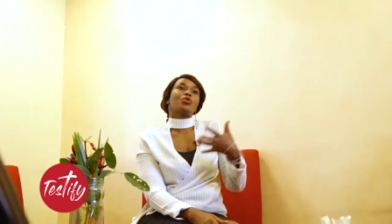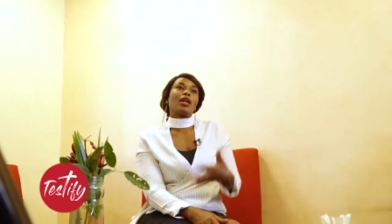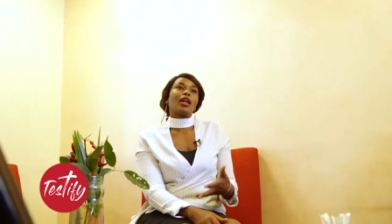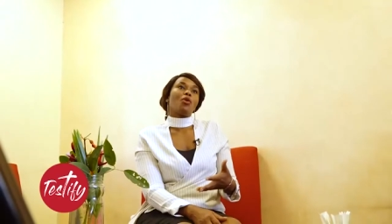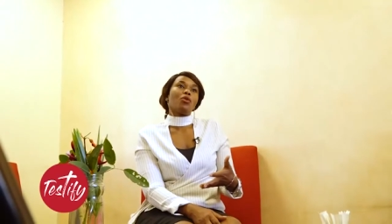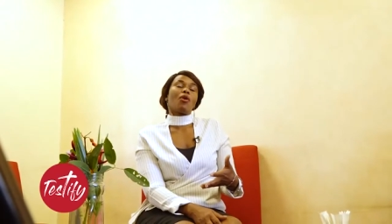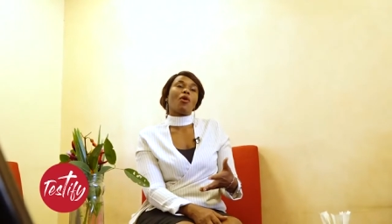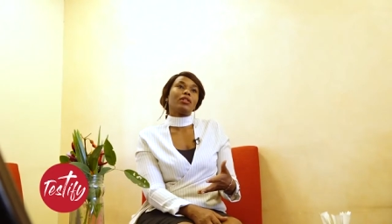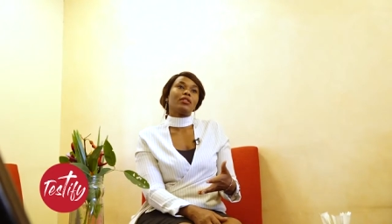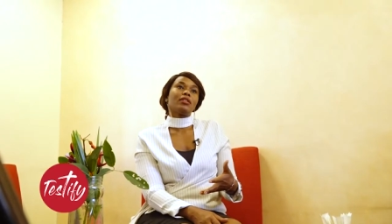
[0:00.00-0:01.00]
to allow
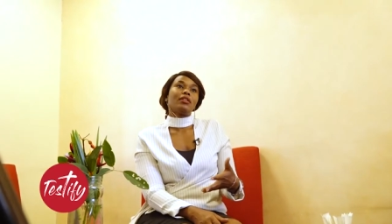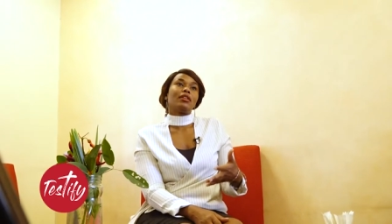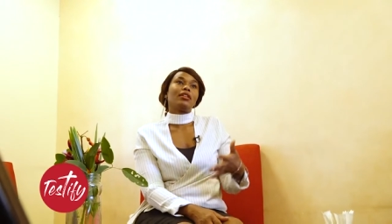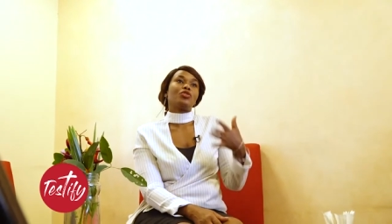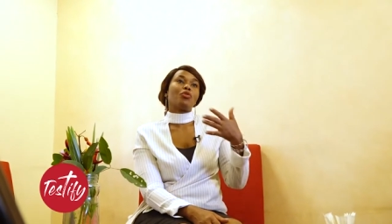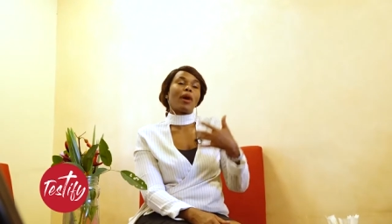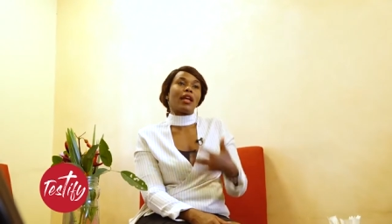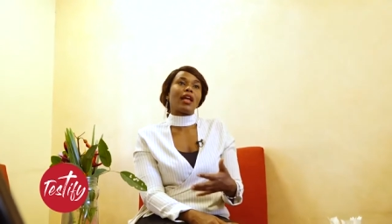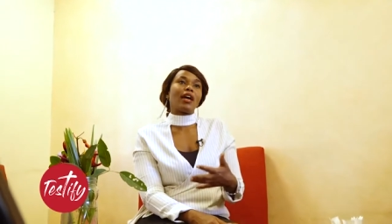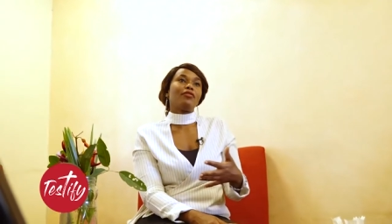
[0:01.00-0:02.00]
God into
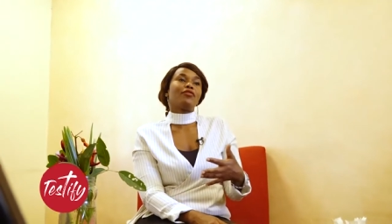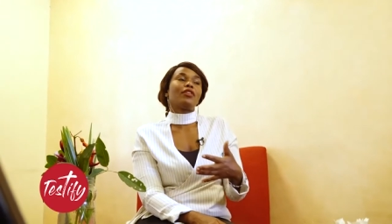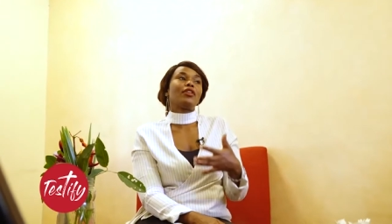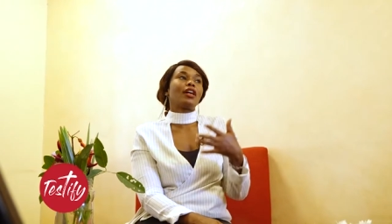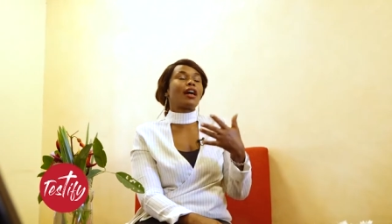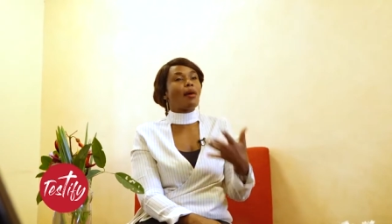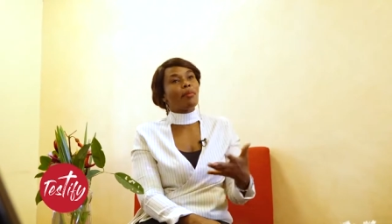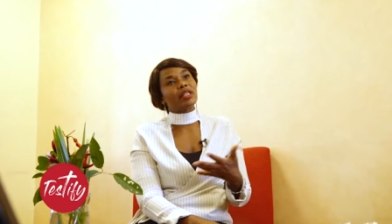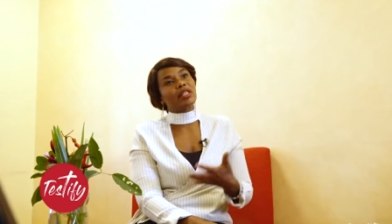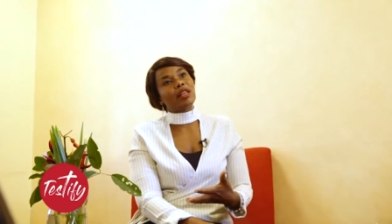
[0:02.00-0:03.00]
my life,
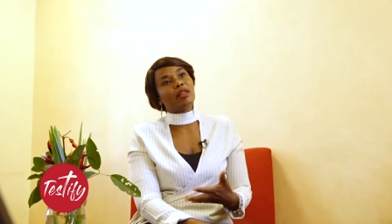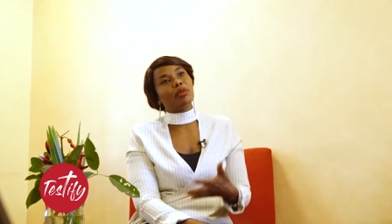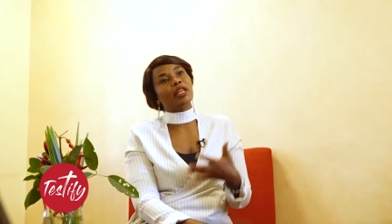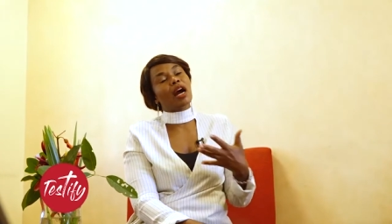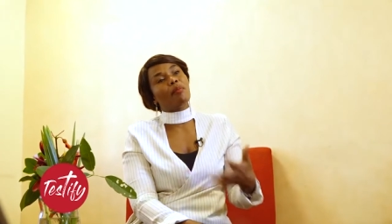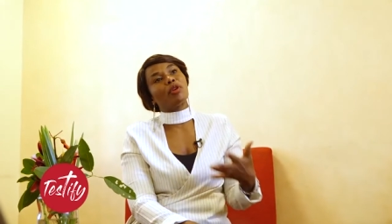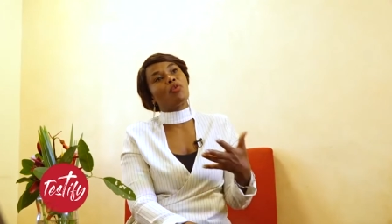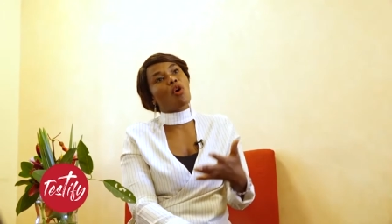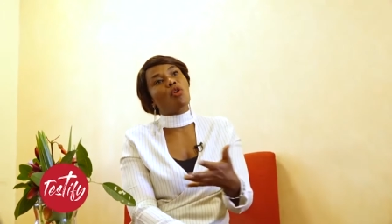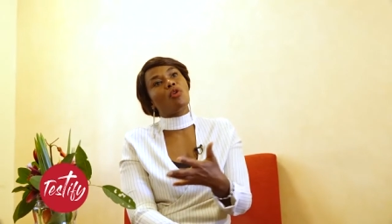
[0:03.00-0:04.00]
come and heal me, come and
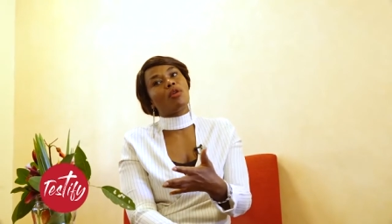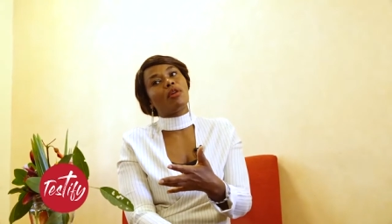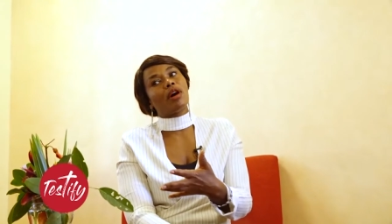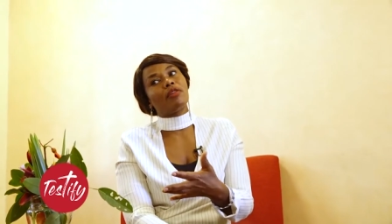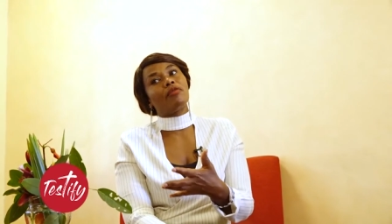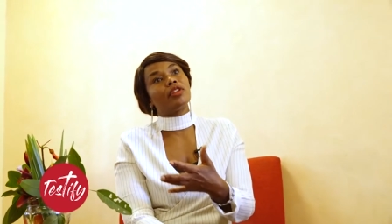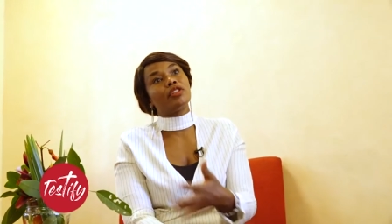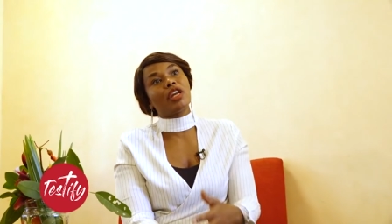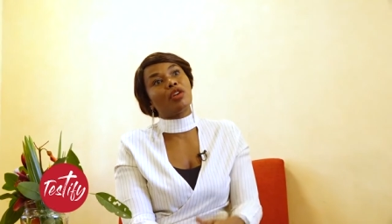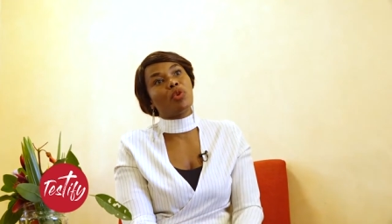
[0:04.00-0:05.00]
walk the
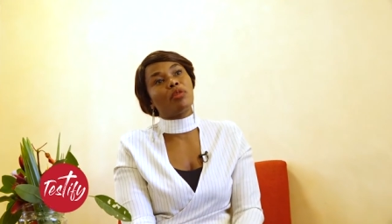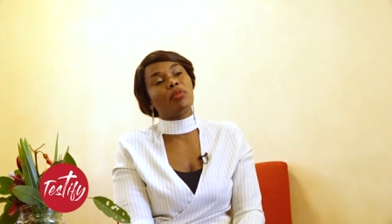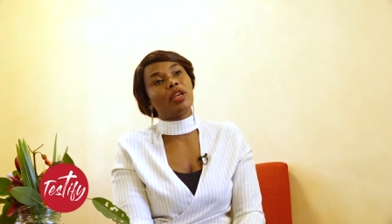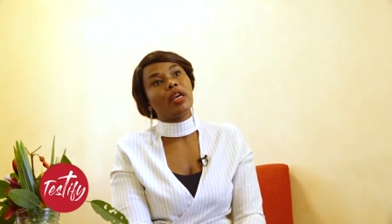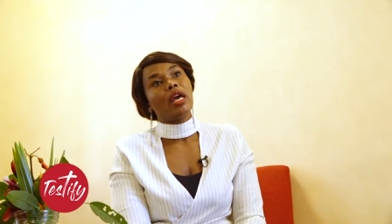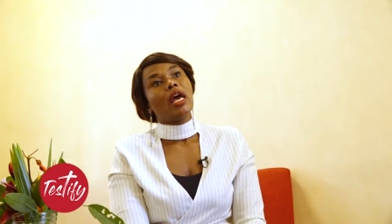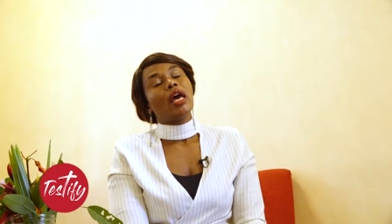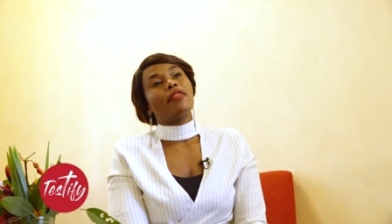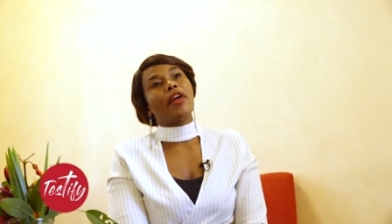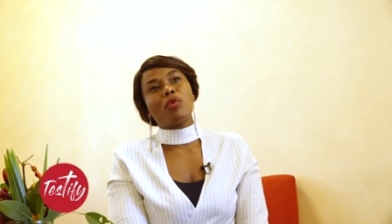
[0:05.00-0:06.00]
journey with me.
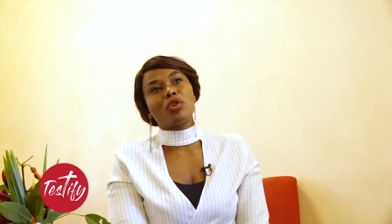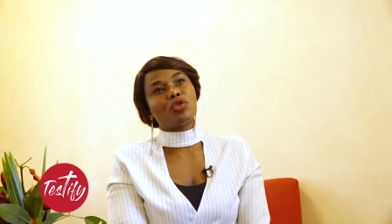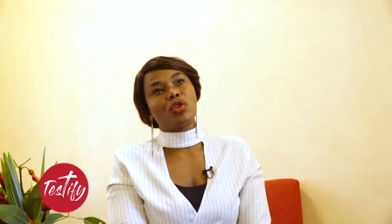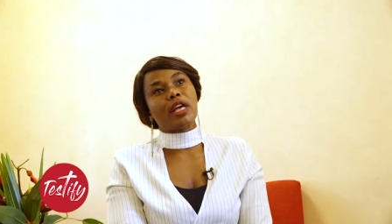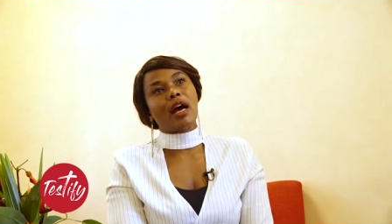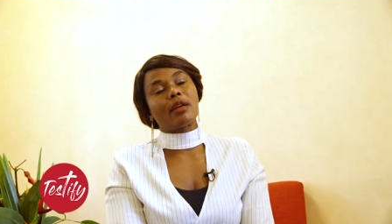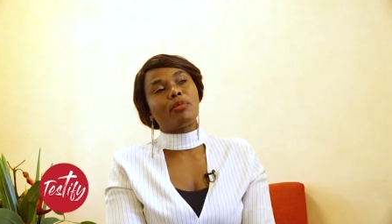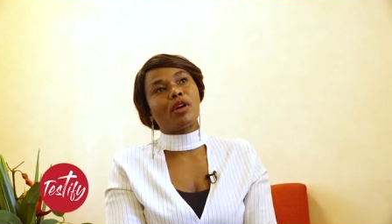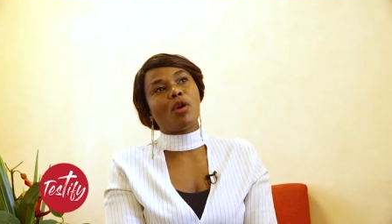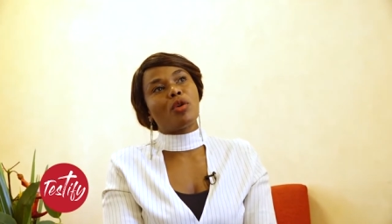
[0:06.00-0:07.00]
That was not hard
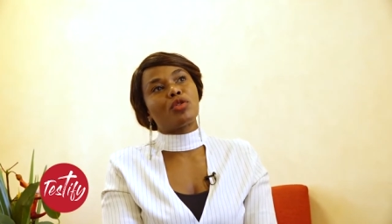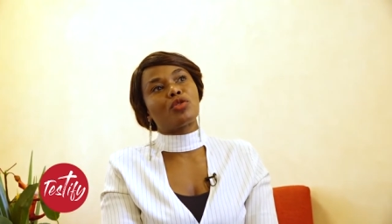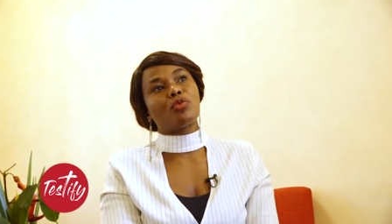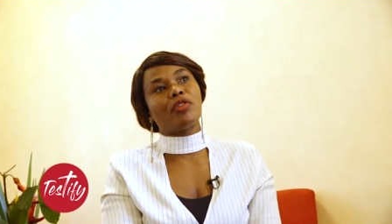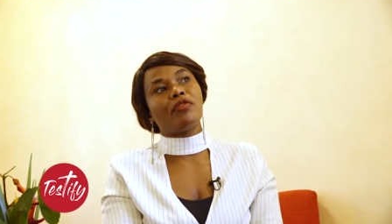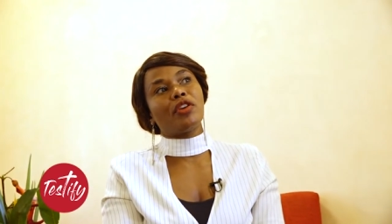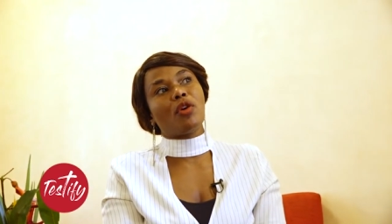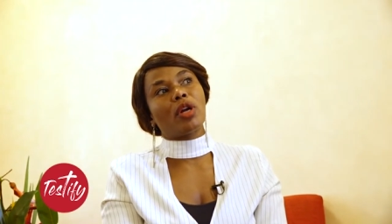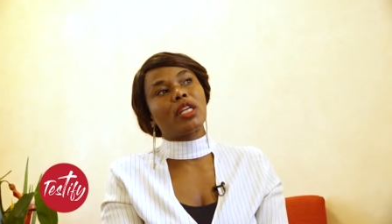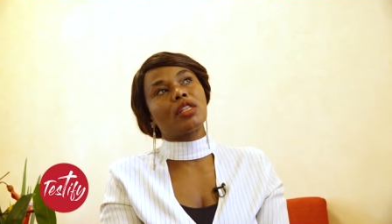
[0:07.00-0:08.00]
because, to be very
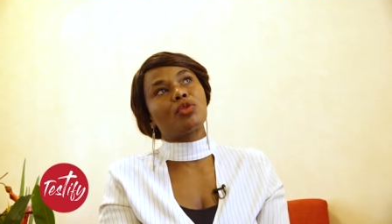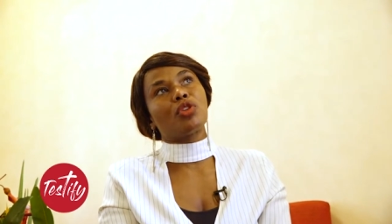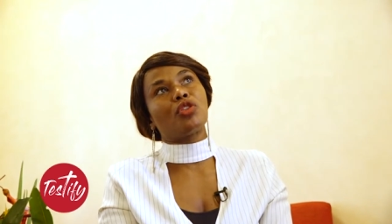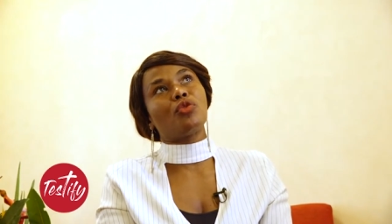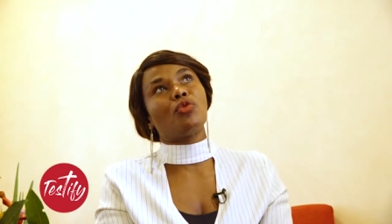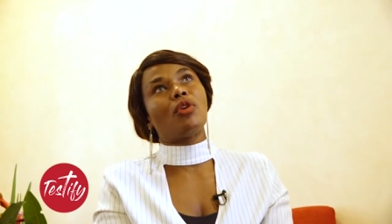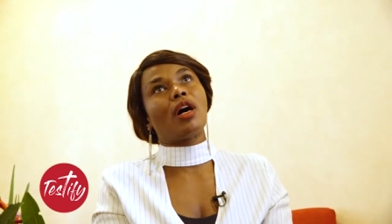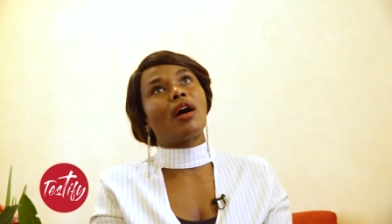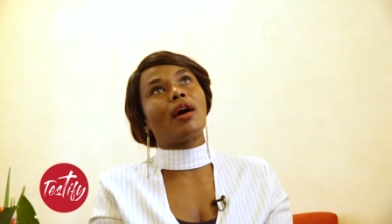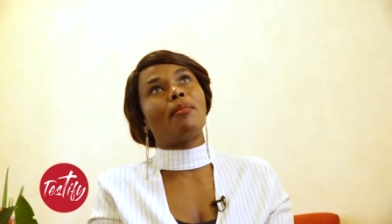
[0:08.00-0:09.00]
honest with you,
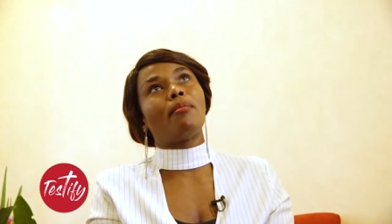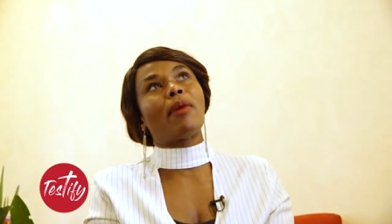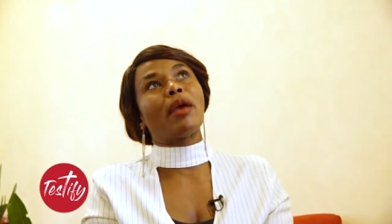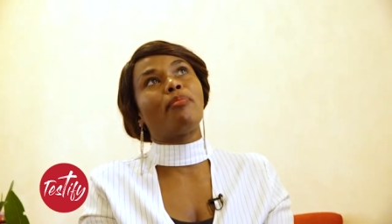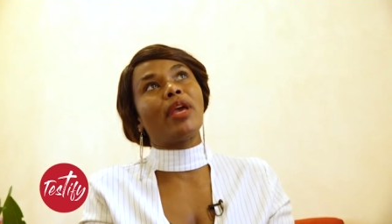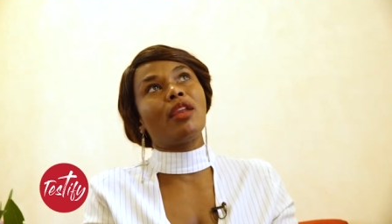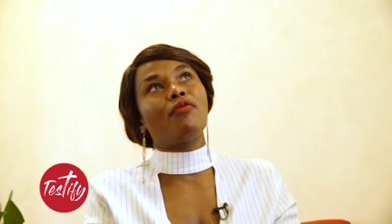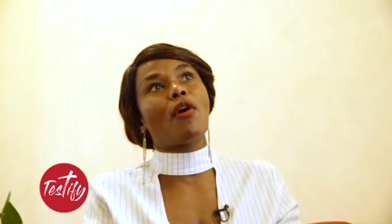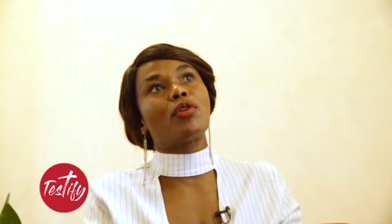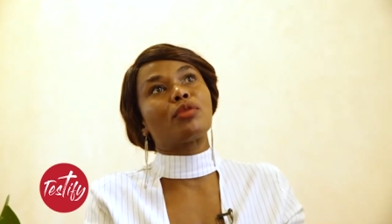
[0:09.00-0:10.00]
my pain
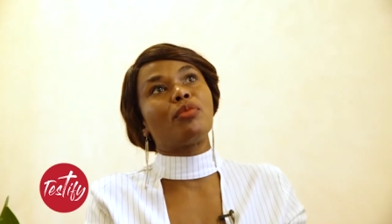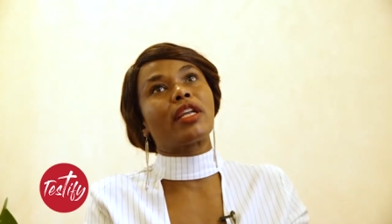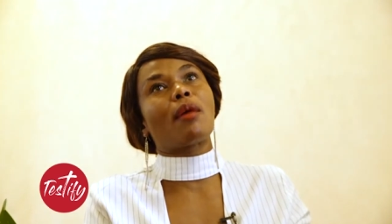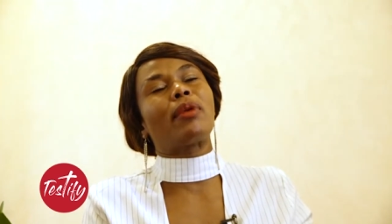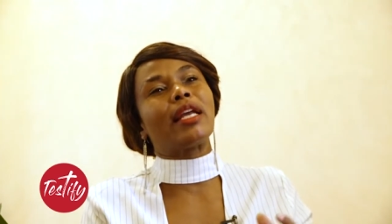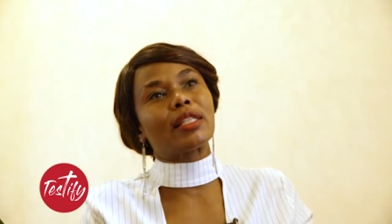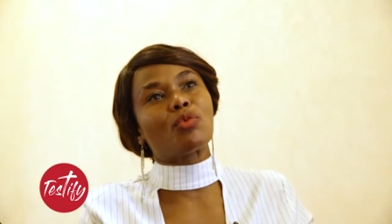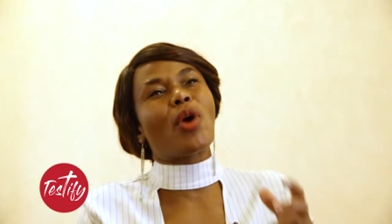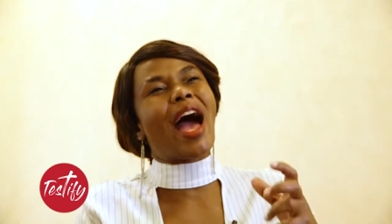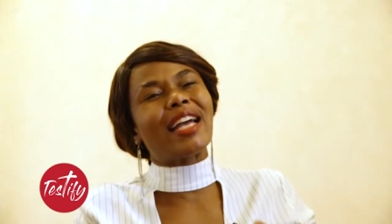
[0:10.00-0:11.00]
found me at a place
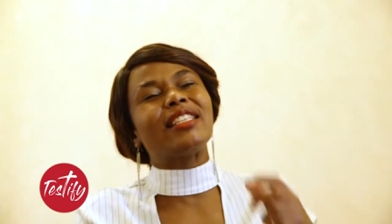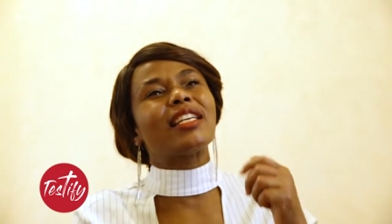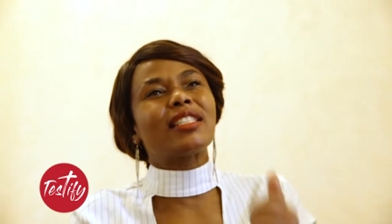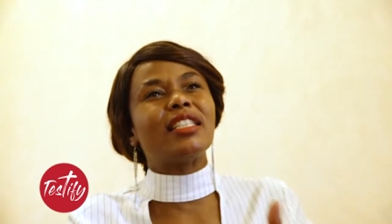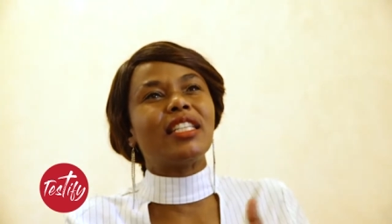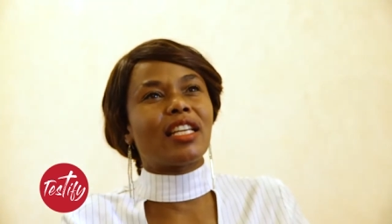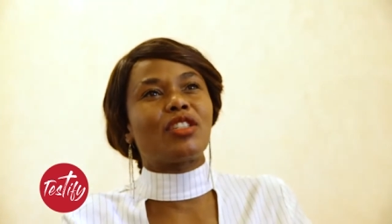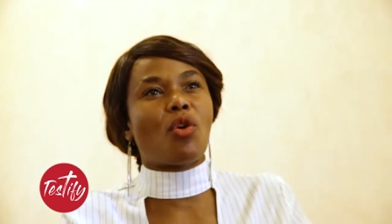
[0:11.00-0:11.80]
where I just needed